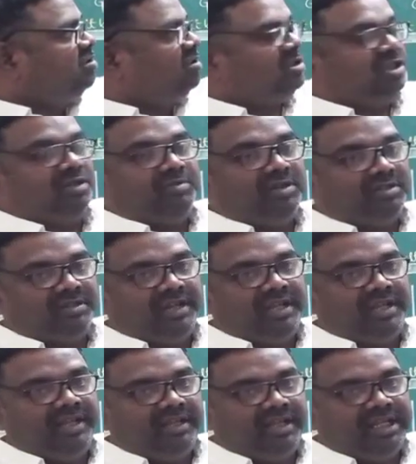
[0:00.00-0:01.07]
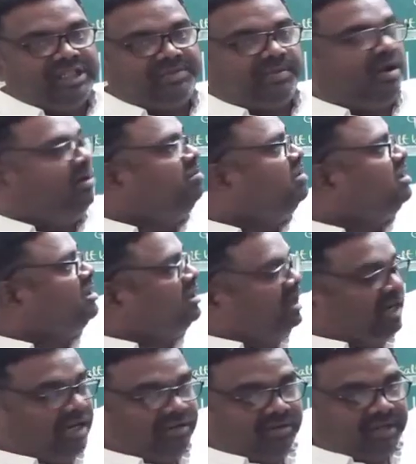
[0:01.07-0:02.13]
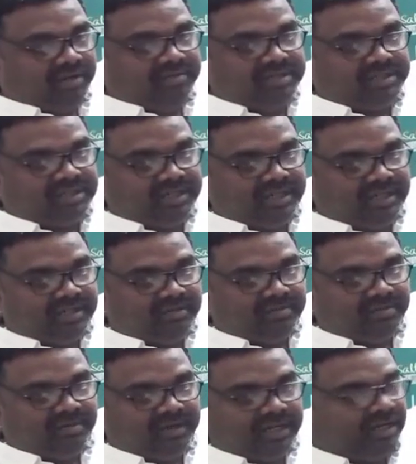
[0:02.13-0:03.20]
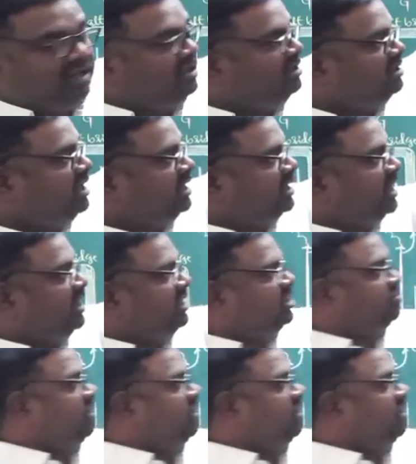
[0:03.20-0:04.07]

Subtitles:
question number 3 is from electrochemistry. Okay, now that carries